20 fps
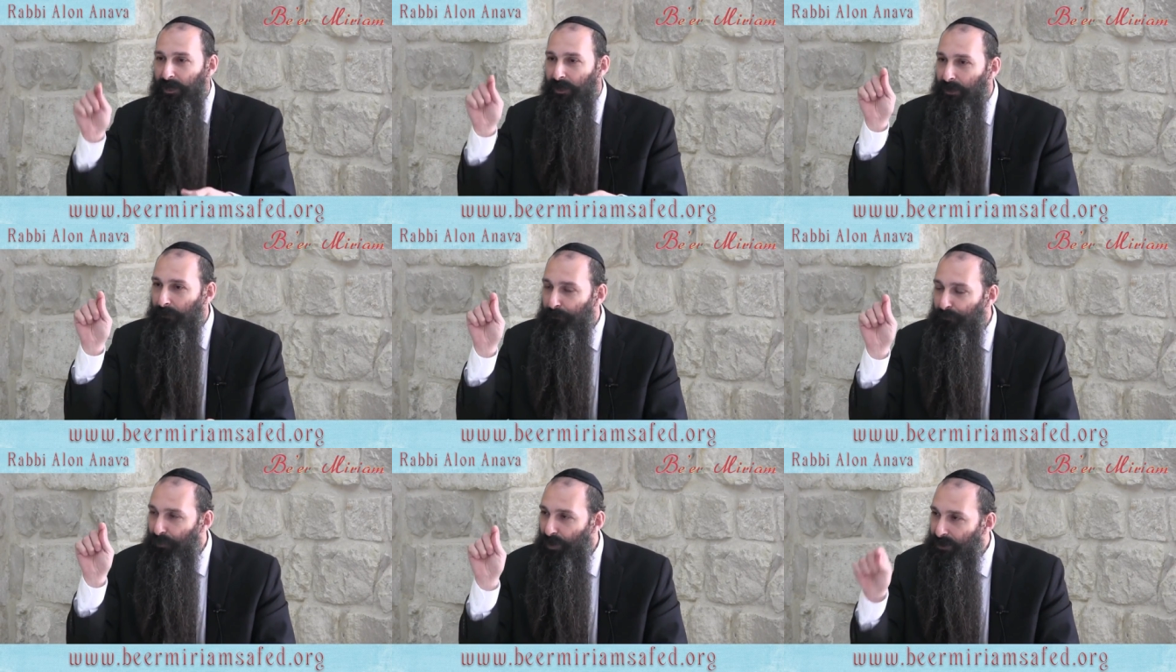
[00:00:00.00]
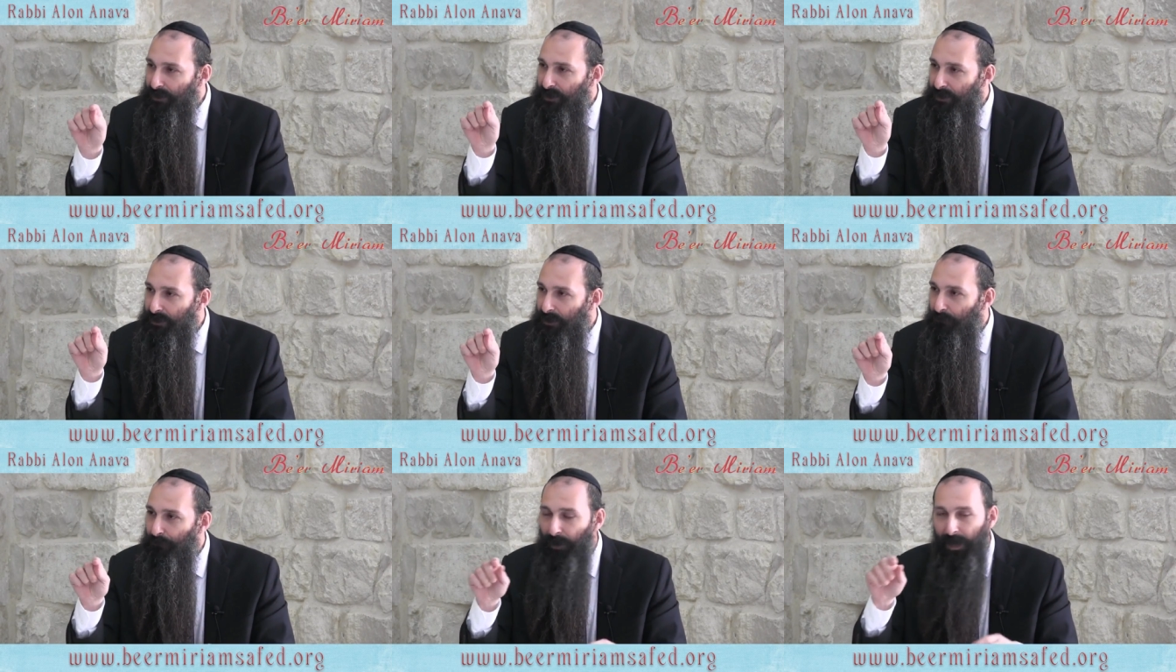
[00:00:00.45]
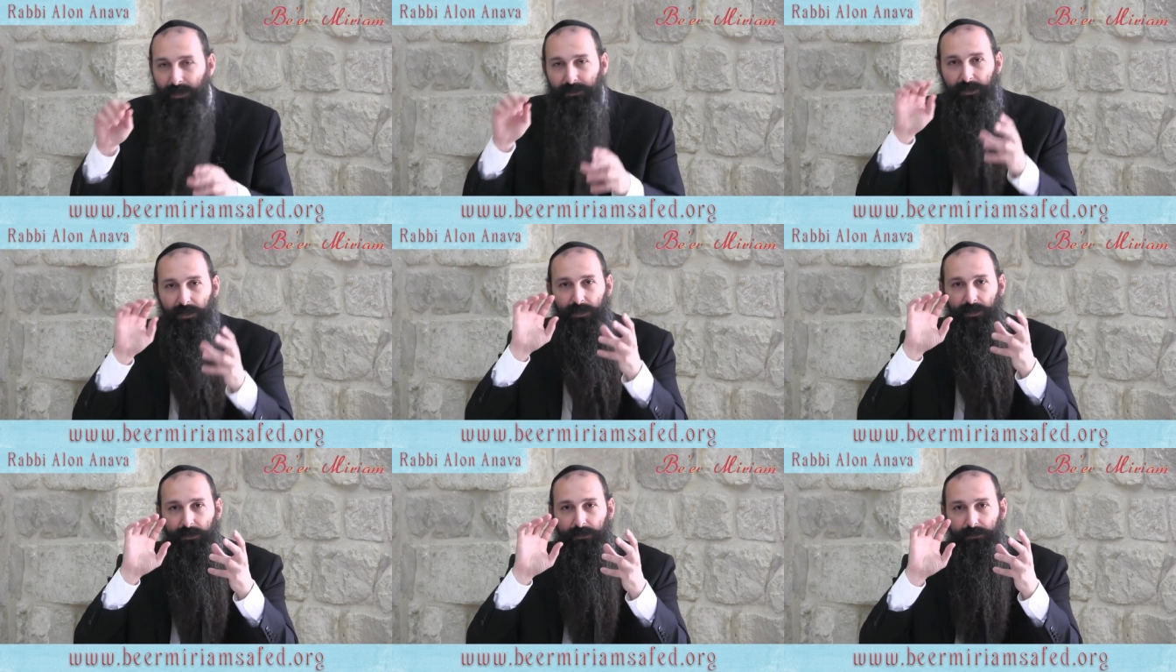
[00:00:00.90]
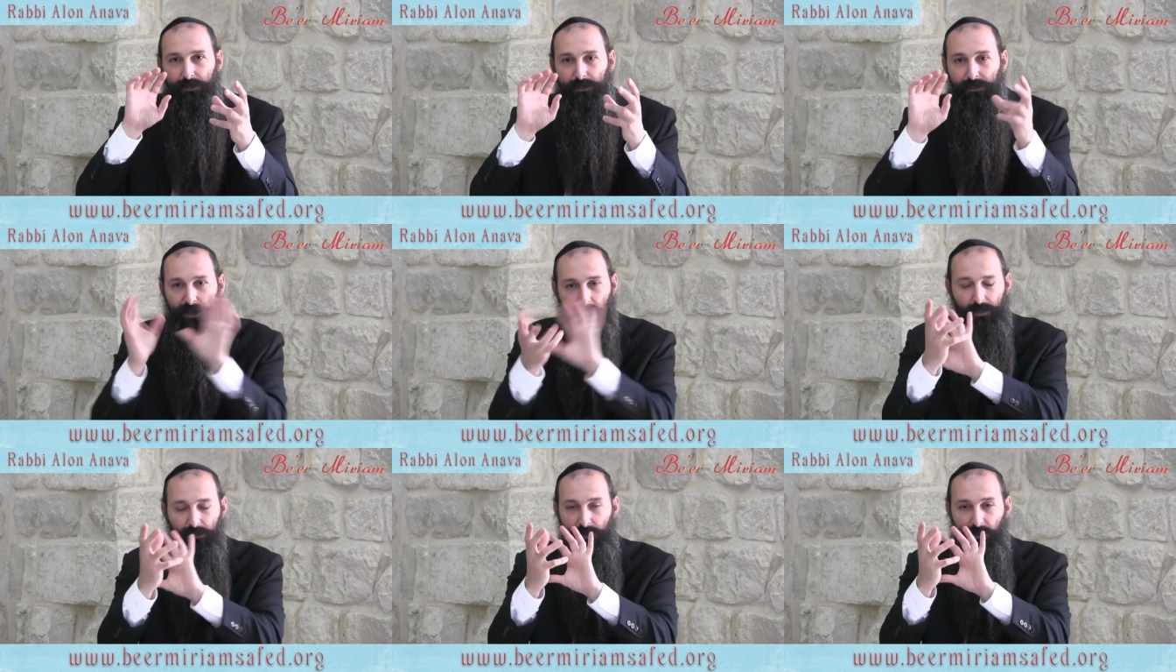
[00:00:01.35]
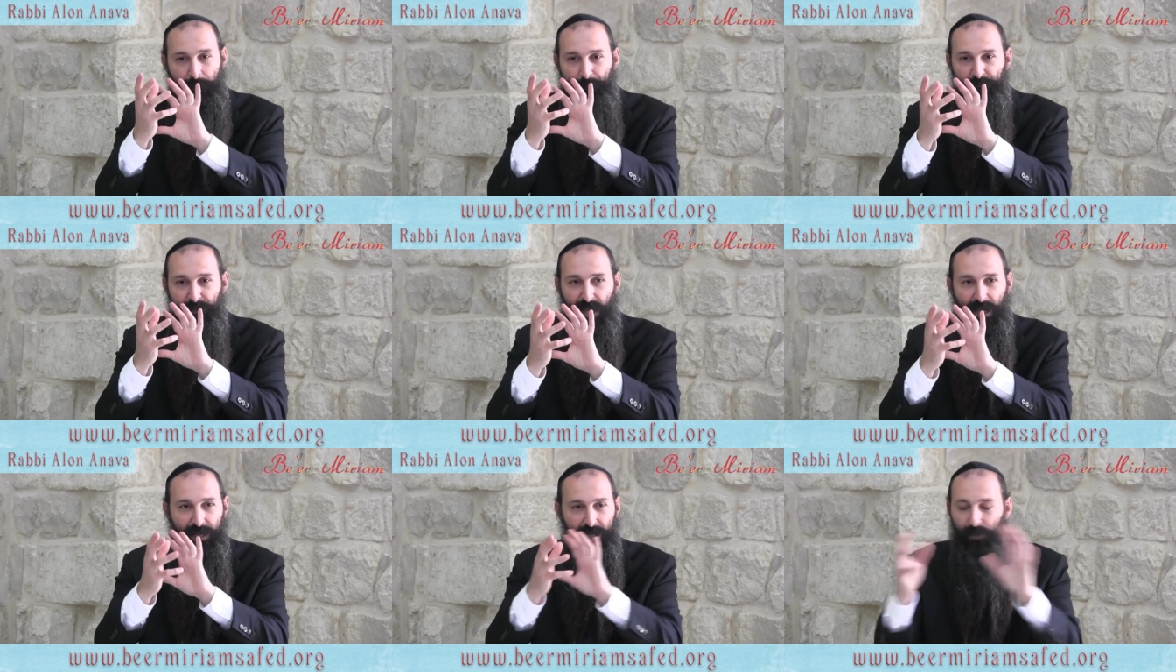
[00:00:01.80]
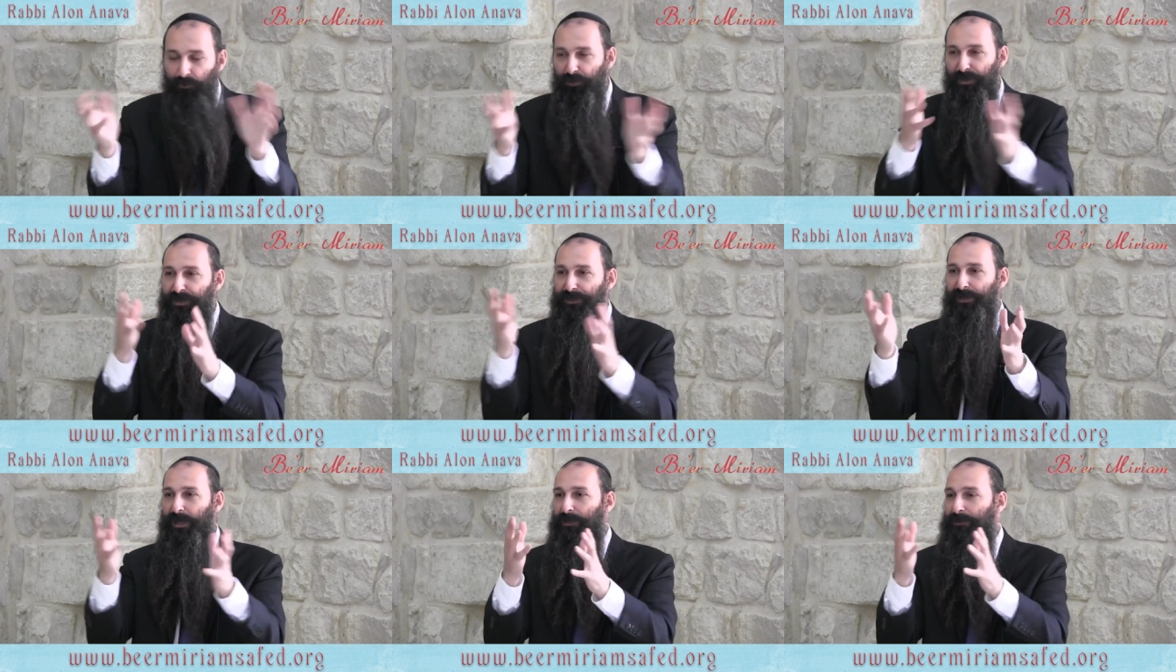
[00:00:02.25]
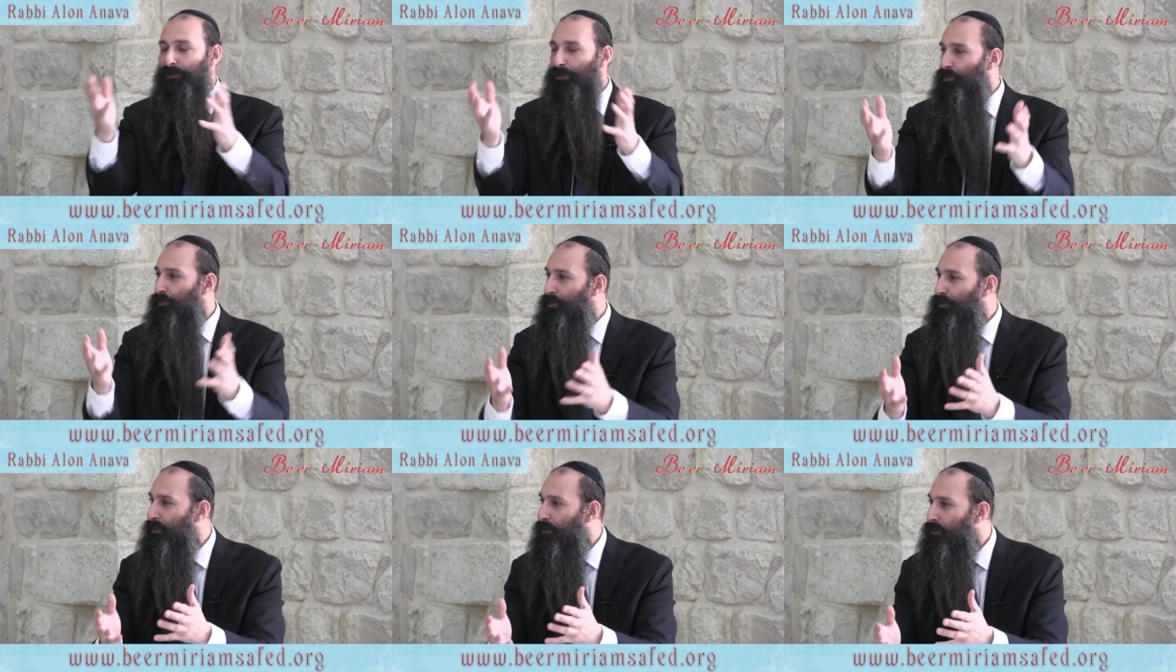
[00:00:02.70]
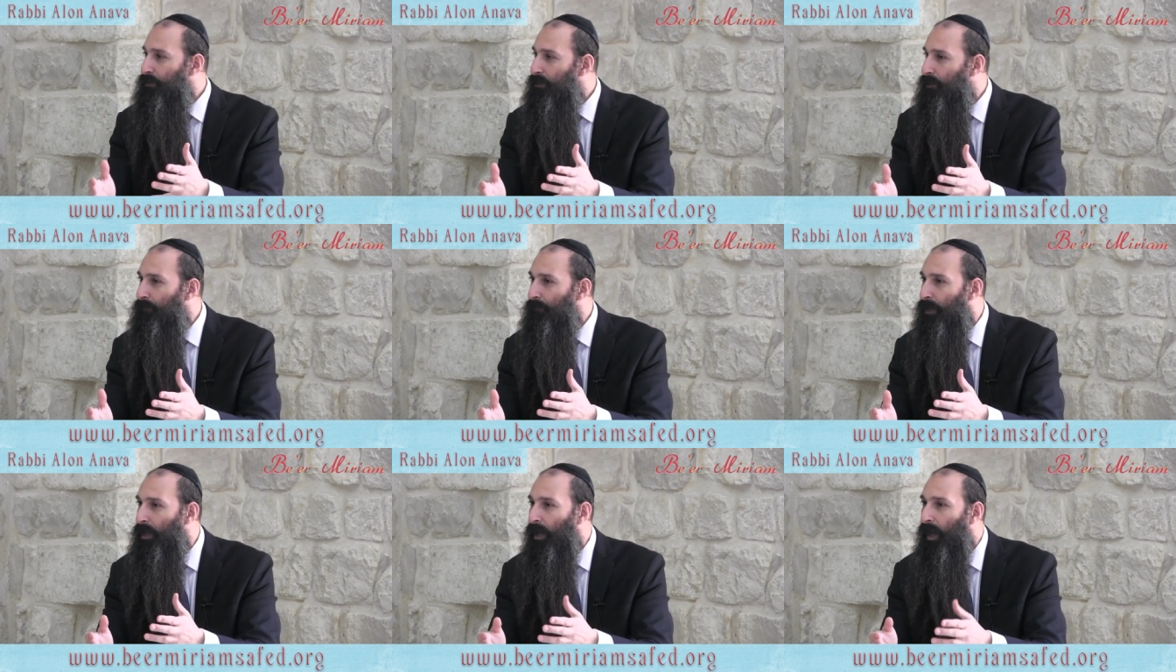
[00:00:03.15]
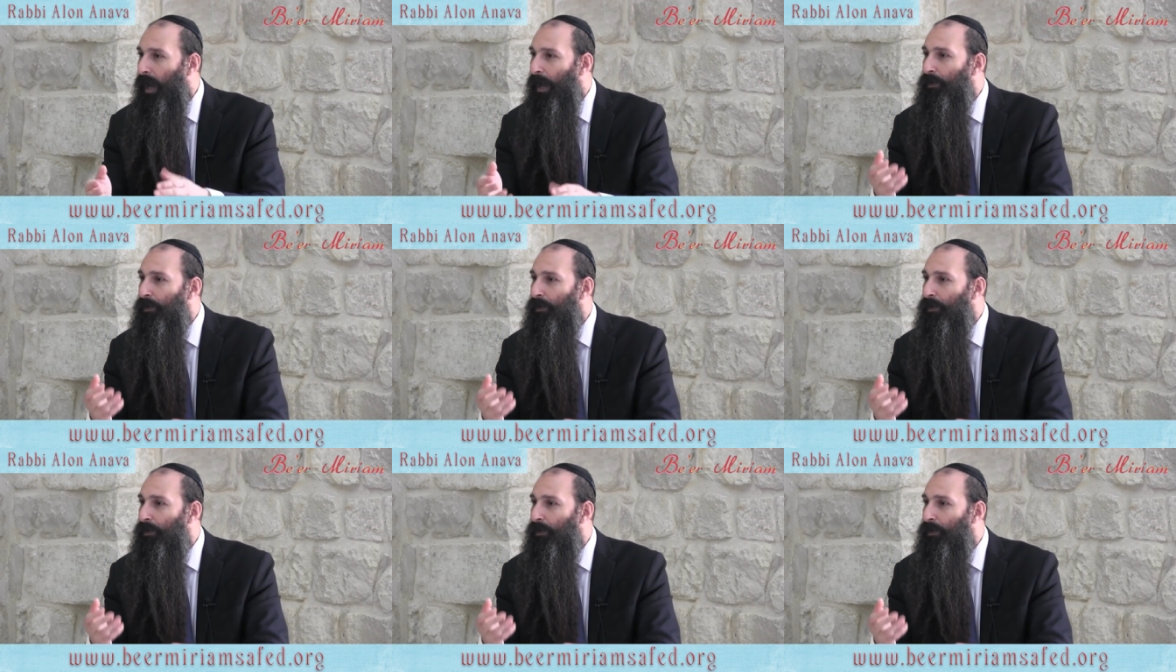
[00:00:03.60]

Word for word: he presses a button, and he resets your system.